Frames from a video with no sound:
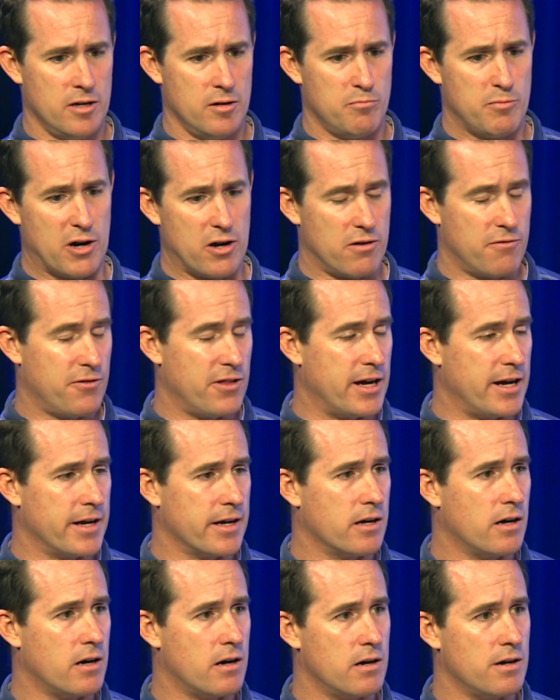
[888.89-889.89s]
butterfly
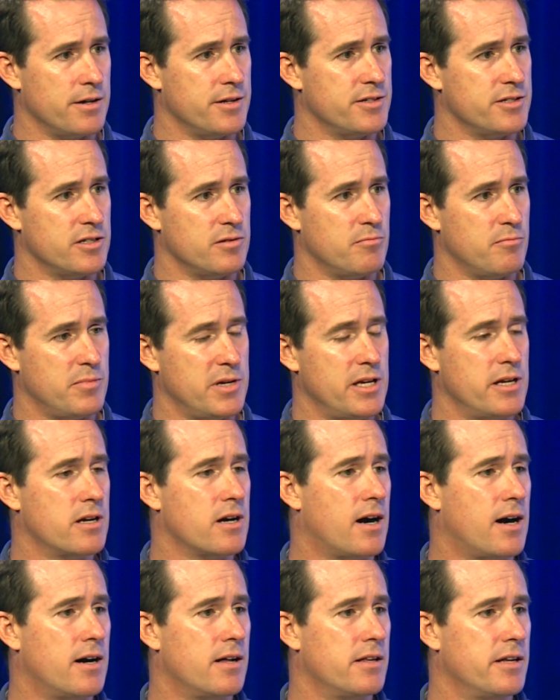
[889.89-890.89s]
gardens and bee
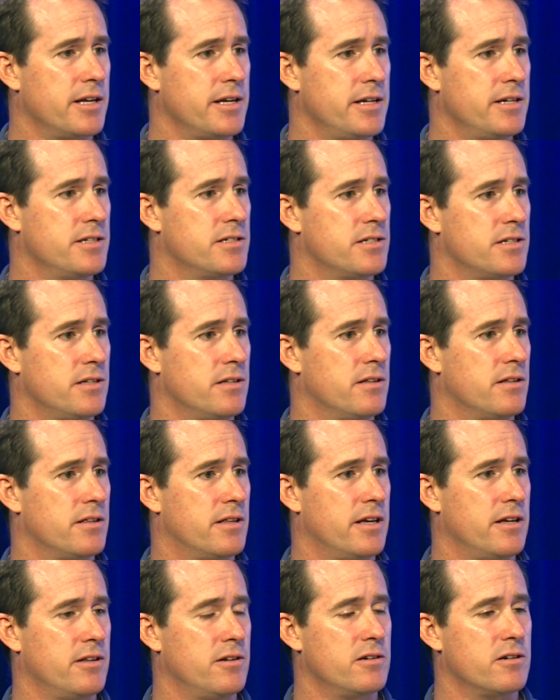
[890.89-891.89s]
colonies, and
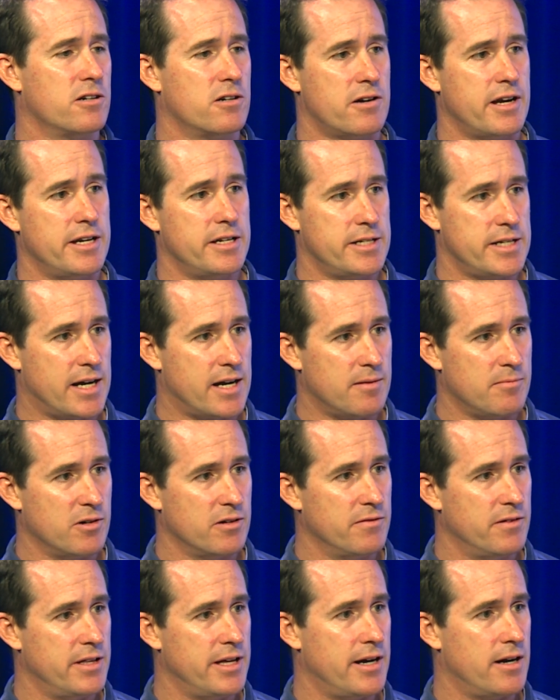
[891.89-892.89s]
they do a great job
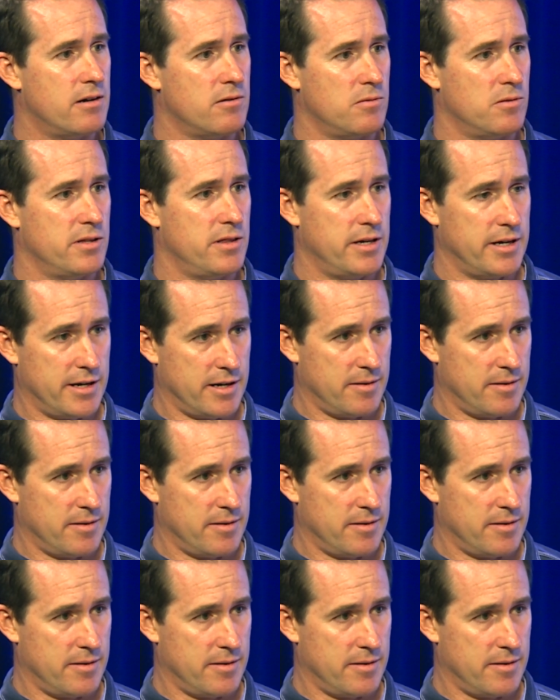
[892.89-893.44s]
over there with,